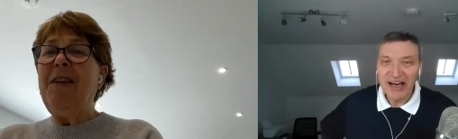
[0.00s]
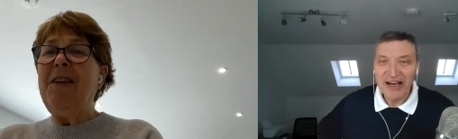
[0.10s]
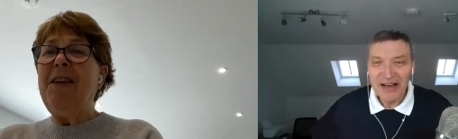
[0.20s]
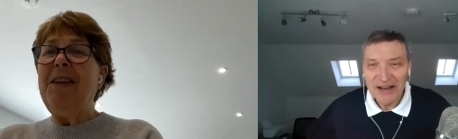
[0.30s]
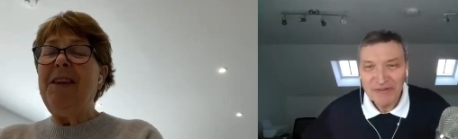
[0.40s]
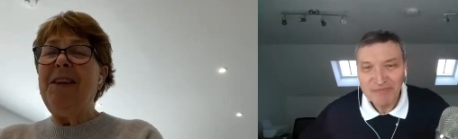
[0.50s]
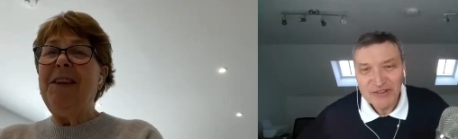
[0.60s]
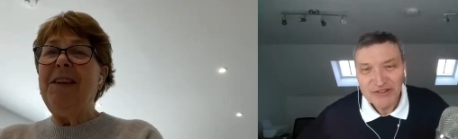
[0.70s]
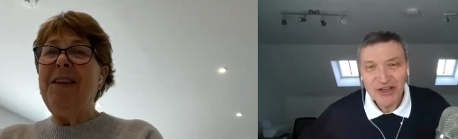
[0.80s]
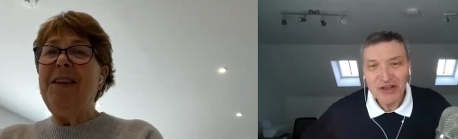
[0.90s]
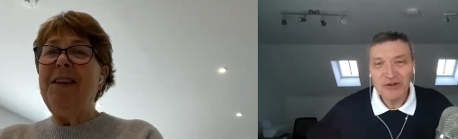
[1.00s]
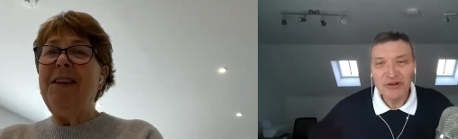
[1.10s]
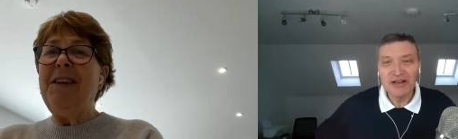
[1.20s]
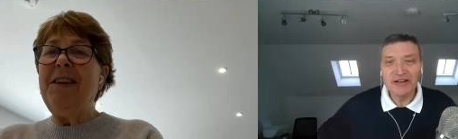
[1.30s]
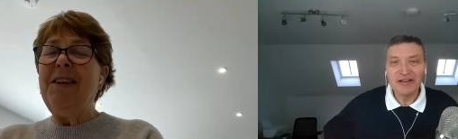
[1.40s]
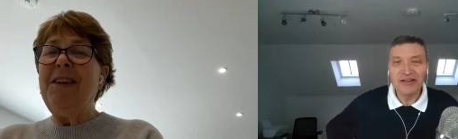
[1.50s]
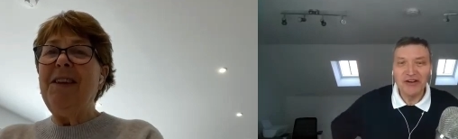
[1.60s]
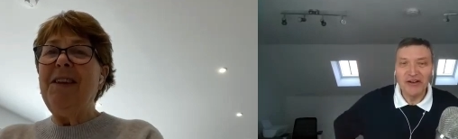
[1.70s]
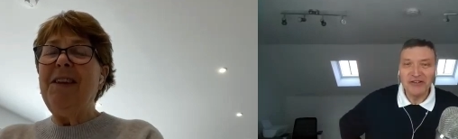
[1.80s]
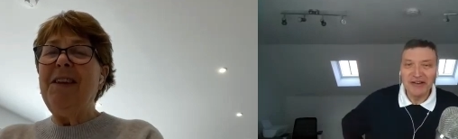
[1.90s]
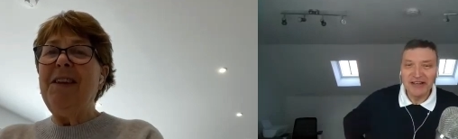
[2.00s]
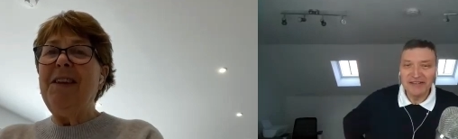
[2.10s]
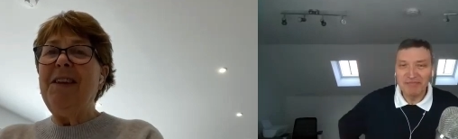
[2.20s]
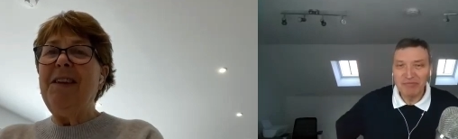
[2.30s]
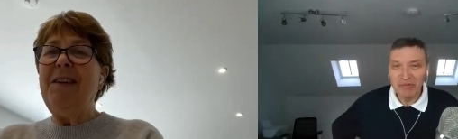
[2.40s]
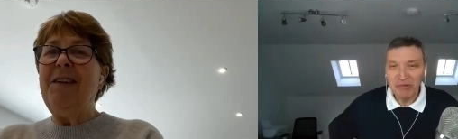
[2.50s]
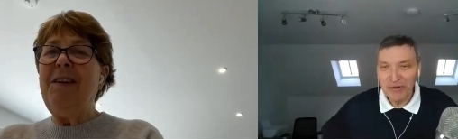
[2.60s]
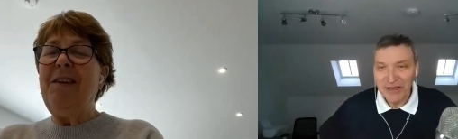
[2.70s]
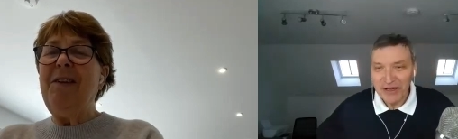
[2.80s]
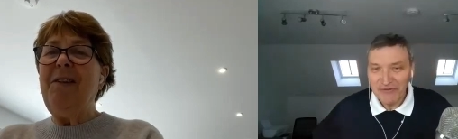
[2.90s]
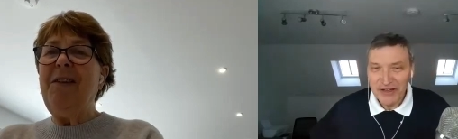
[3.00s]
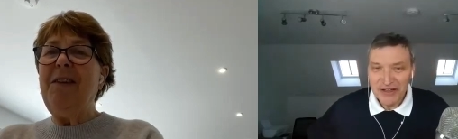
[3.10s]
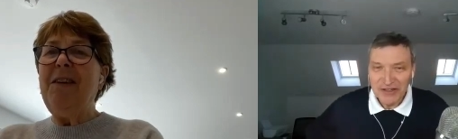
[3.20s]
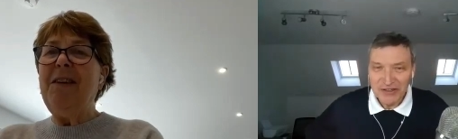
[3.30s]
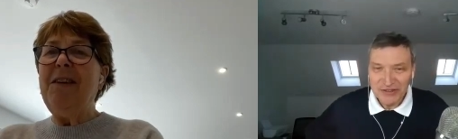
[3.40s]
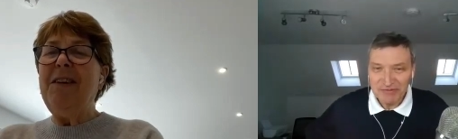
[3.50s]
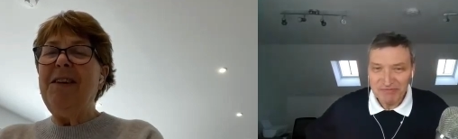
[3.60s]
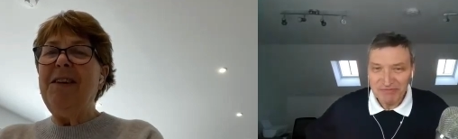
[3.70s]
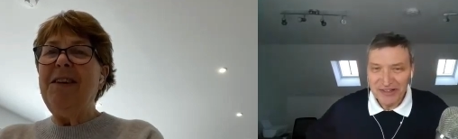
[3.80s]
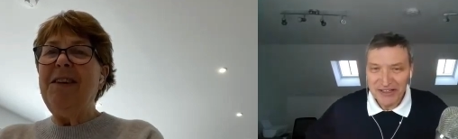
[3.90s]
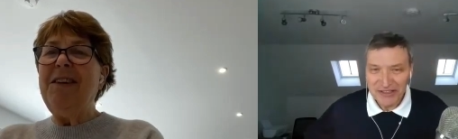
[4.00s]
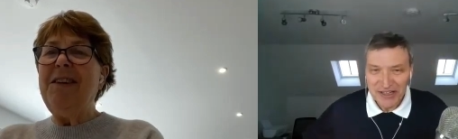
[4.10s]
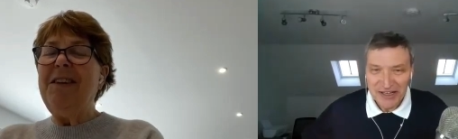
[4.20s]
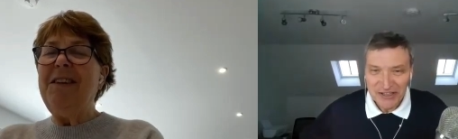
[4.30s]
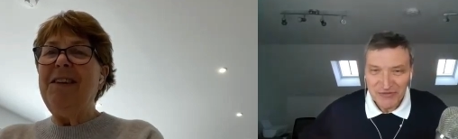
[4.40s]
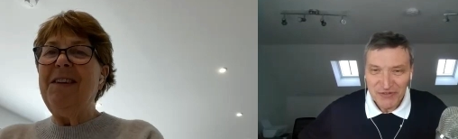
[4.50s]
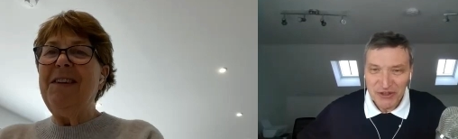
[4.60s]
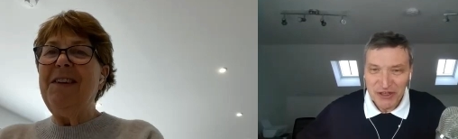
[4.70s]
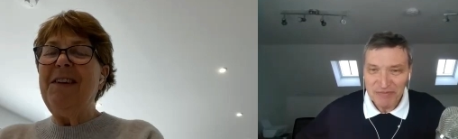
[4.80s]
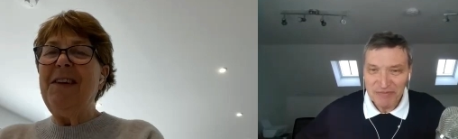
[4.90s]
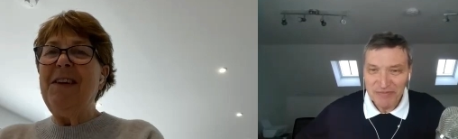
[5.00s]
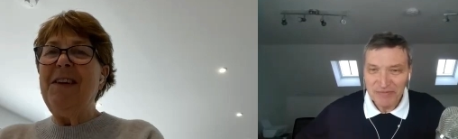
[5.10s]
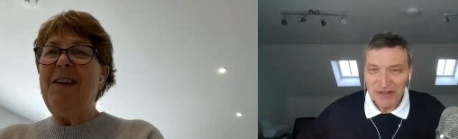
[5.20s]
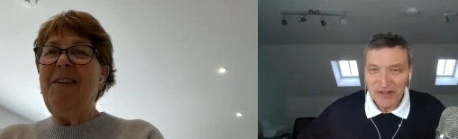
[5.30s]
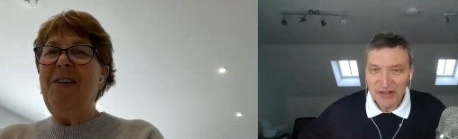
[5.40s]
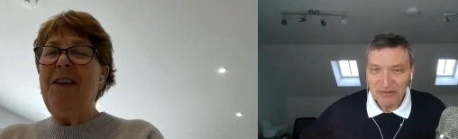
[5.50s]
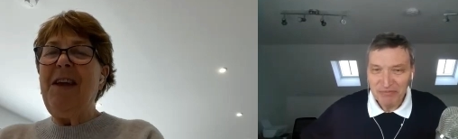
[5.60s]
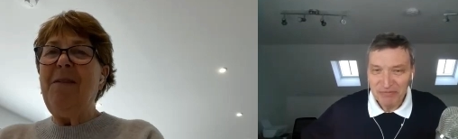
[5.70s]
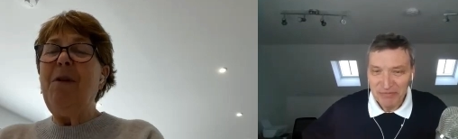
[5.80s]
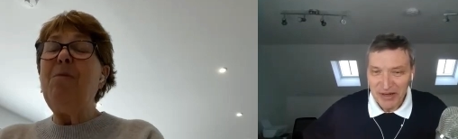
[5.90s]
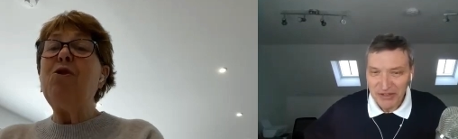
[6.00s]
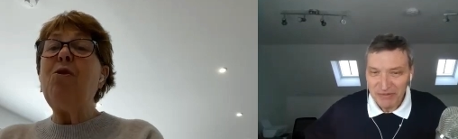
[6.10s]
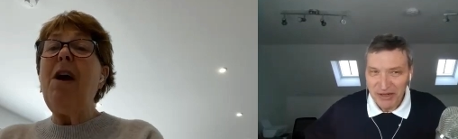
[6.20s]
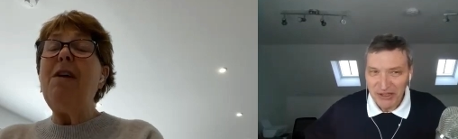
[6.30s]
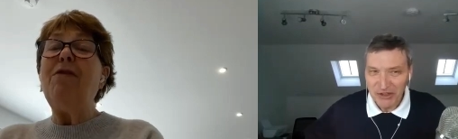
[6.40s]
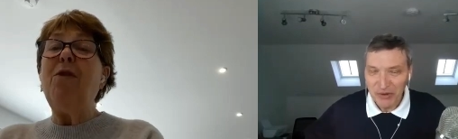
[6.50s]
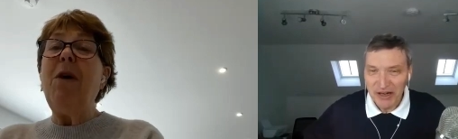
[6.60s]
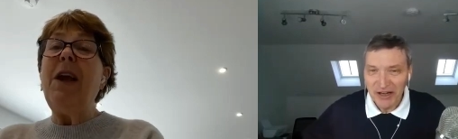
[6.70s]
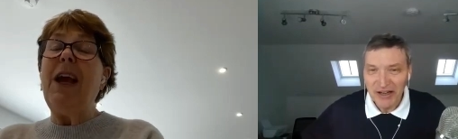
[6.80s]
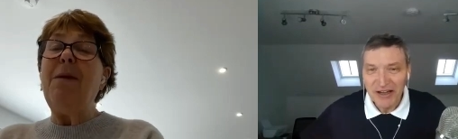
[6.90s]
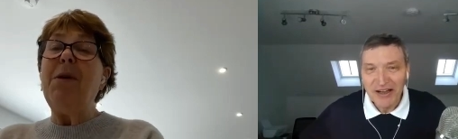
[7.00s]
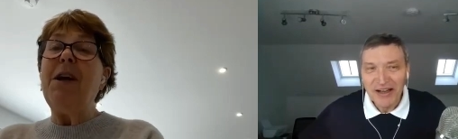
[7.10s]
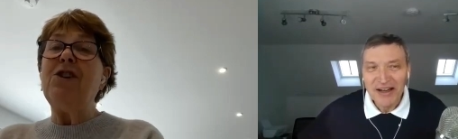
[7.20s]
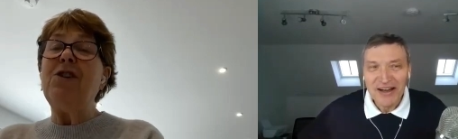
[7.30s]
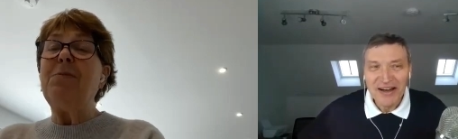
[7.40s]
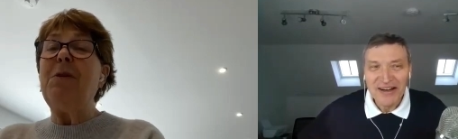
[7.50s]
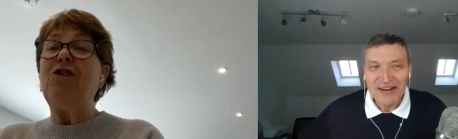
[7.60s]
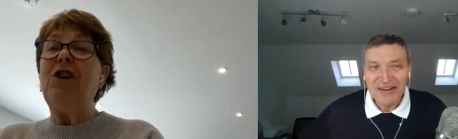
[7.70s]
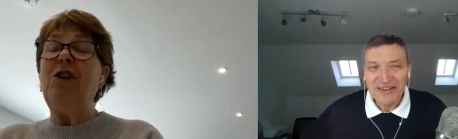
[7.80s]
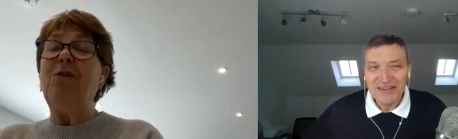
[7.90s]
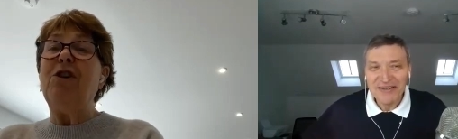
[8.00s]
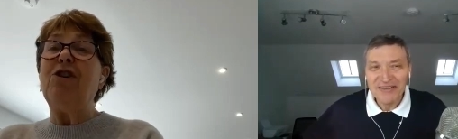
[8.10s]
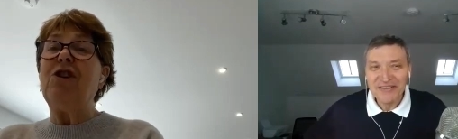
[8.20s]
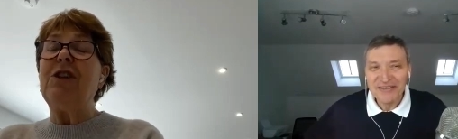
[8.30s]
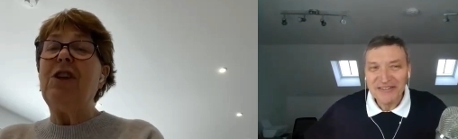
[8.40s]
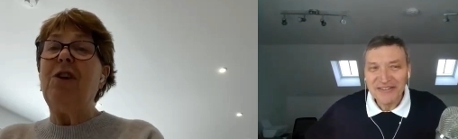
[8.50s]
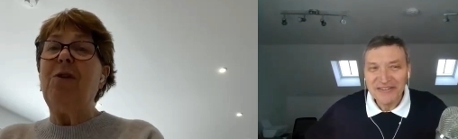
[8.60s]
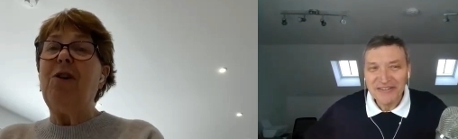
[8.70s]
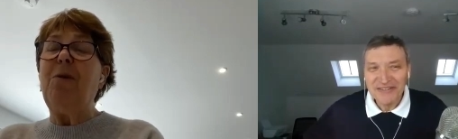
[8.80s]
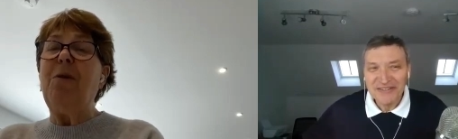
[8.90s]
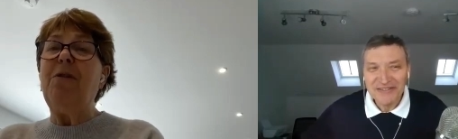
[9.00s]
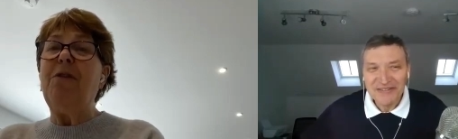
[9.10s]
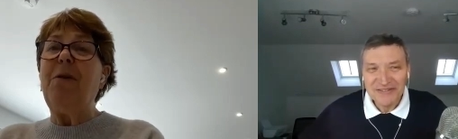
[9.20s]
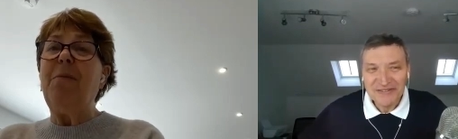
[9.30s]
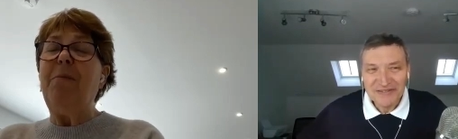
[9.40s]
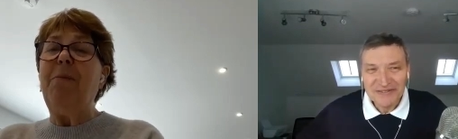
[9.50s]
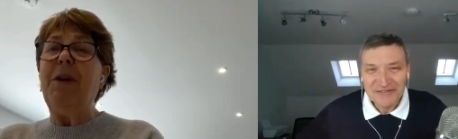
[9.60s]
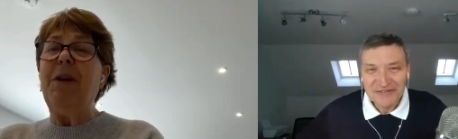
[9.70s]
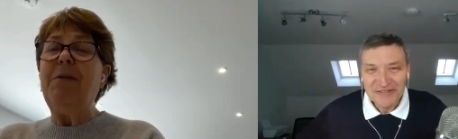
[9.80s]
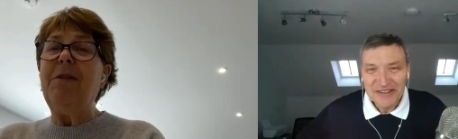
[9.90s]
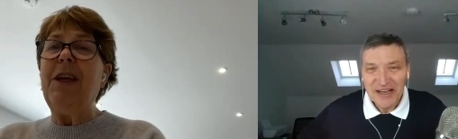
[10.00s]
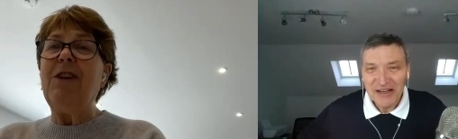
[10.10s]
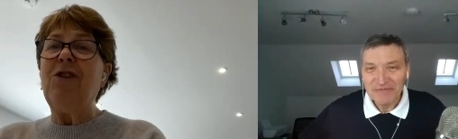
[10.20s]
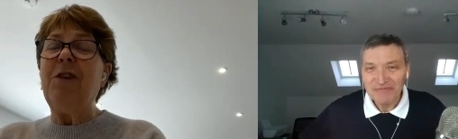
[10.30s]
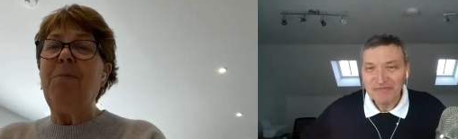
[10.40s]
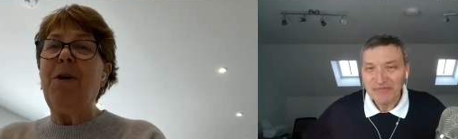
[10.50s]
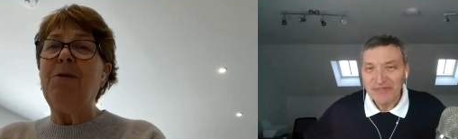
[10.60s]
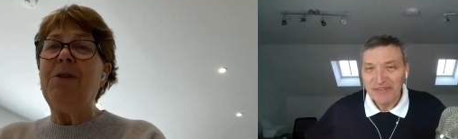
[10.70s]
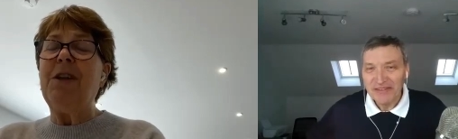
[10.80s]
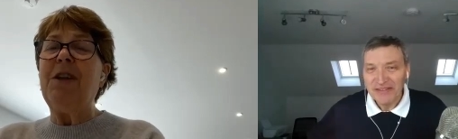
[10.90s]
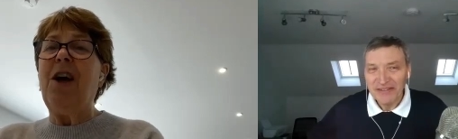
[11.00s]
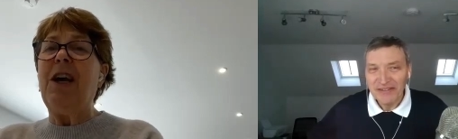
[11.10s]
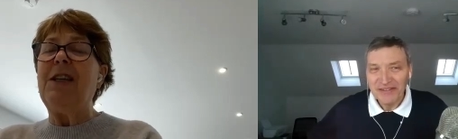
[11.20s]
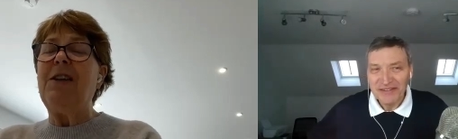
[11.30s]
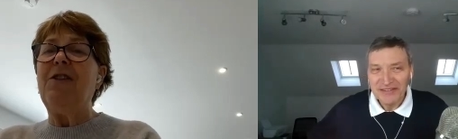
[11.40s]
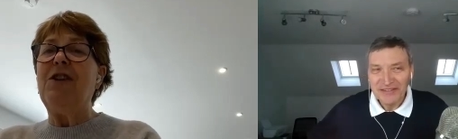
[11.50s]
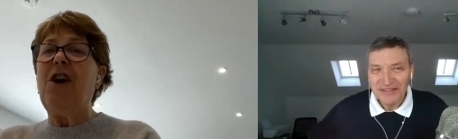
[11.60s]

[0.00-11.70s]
Speaker 1: Uh, um, so, you know, it probably a vegan's cassette is filled up. You know, yeah, well,
Speaker 2: it was all right for weeing because, especially you, you could just, you know, go over the, you know, the edge of the boat at night in the